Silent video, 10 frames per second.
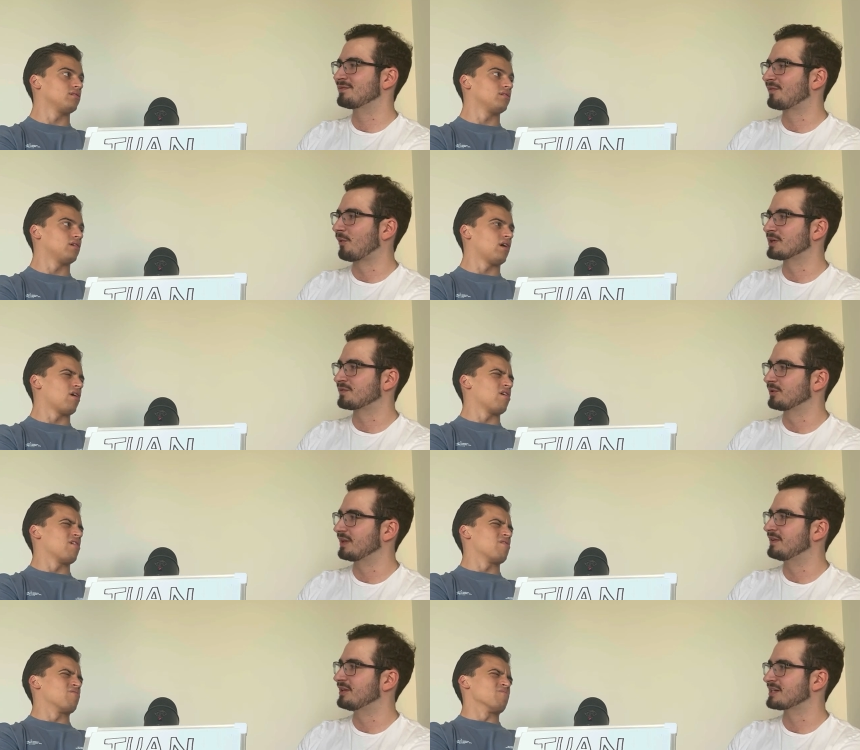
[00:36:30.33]
Speaker 1: forest fruit if he
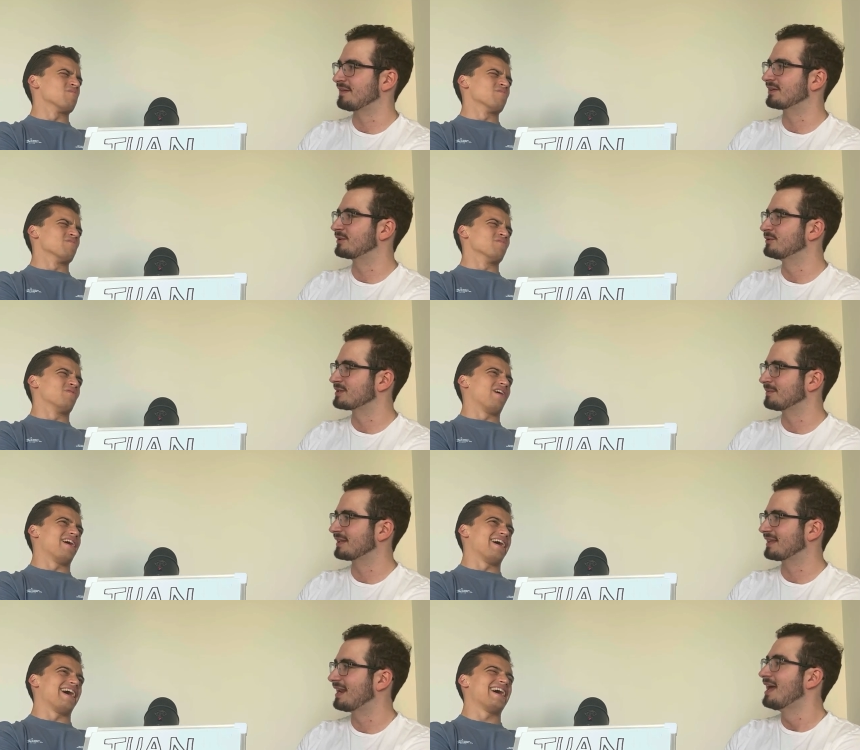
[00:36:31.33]
does have it could do something like that.